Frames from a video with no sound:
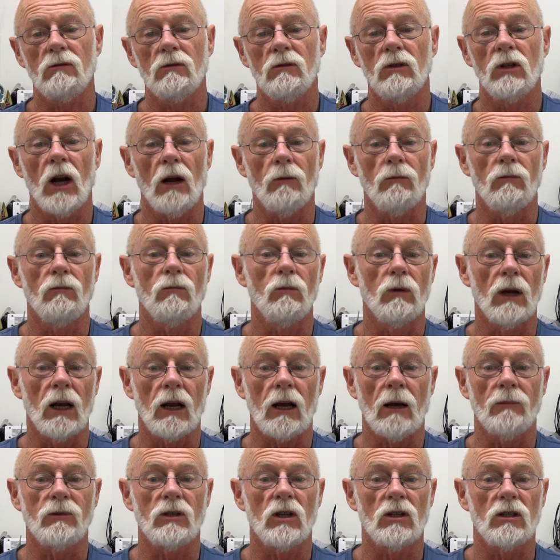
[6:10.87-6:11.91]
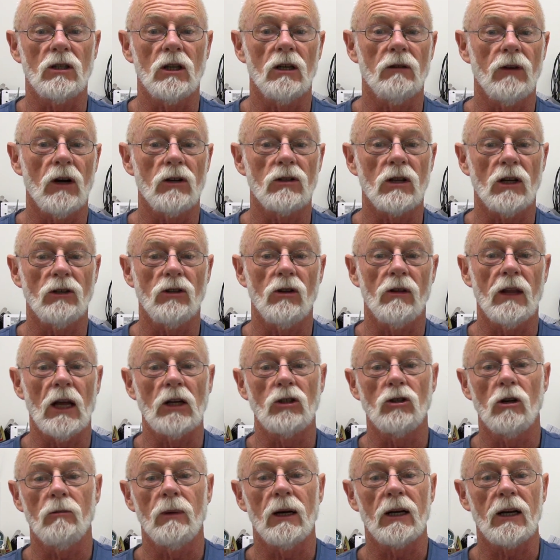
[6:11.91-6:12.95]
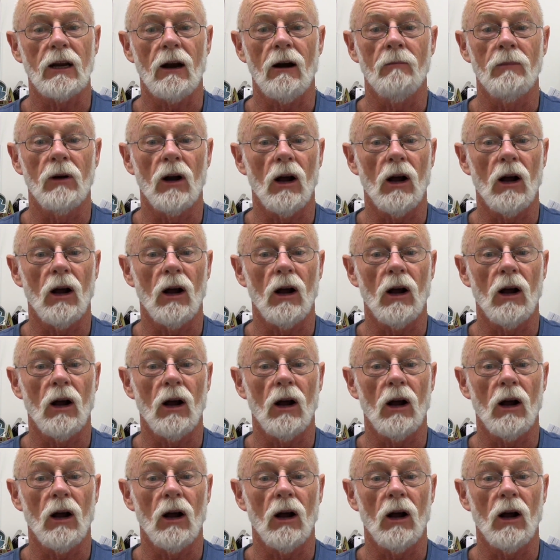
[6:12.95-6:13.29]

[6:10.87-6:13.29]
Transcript: you know, when it comes to servos, I knew they drew a bit of current,